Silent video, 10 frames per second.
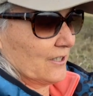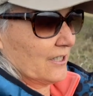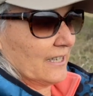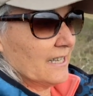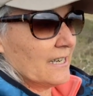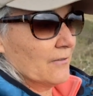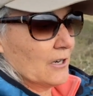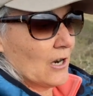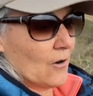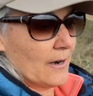didn't even
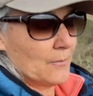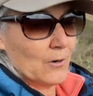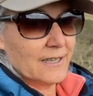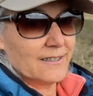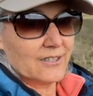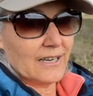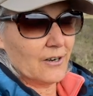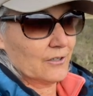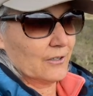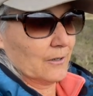know, I pointed this
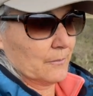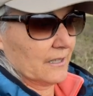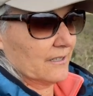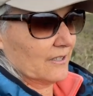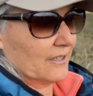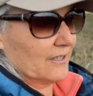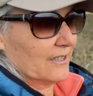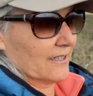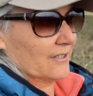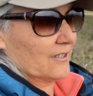out to them, that this
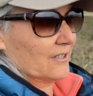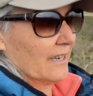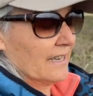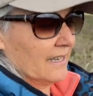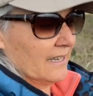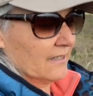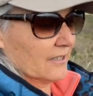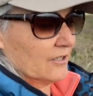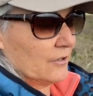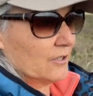exists.
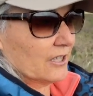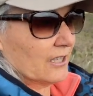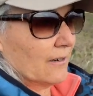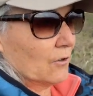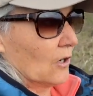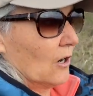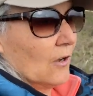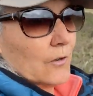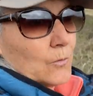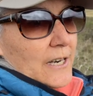This used to cover
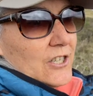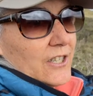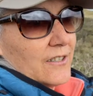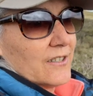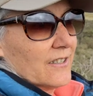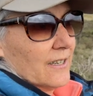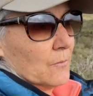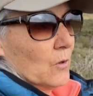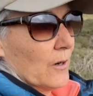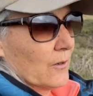all the ridges in
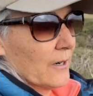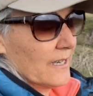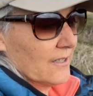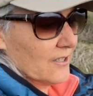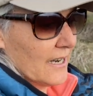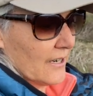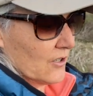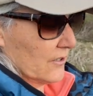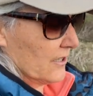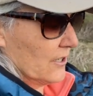Point Reyes
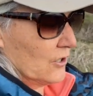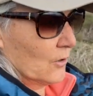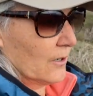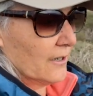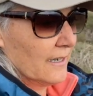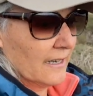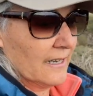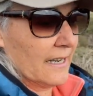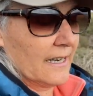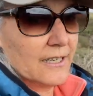National Seashore
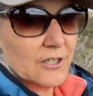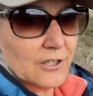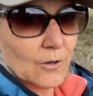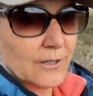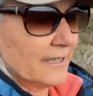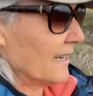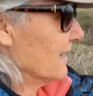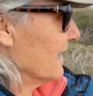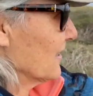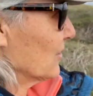and into Golden Gate
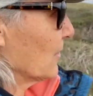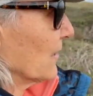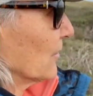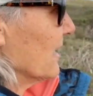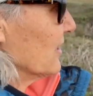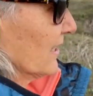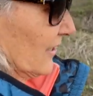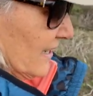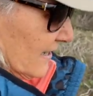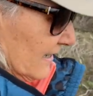National Recreation
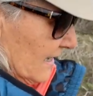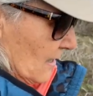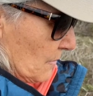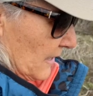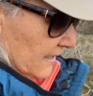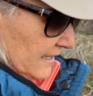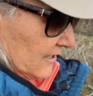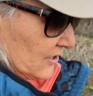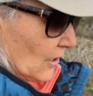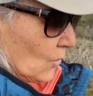Area. But it's
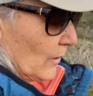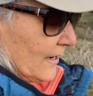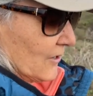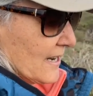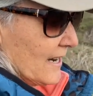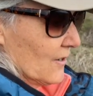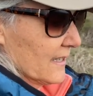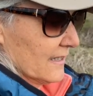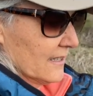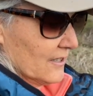so rare now
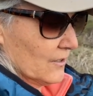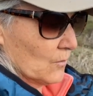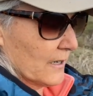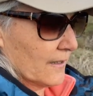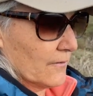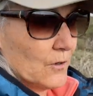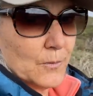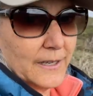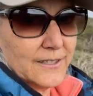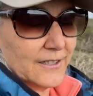that this is one of the few
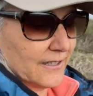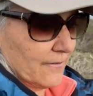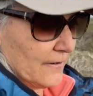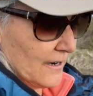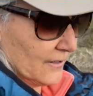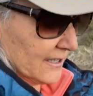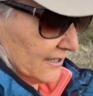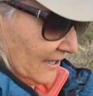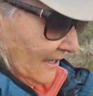places I've found it.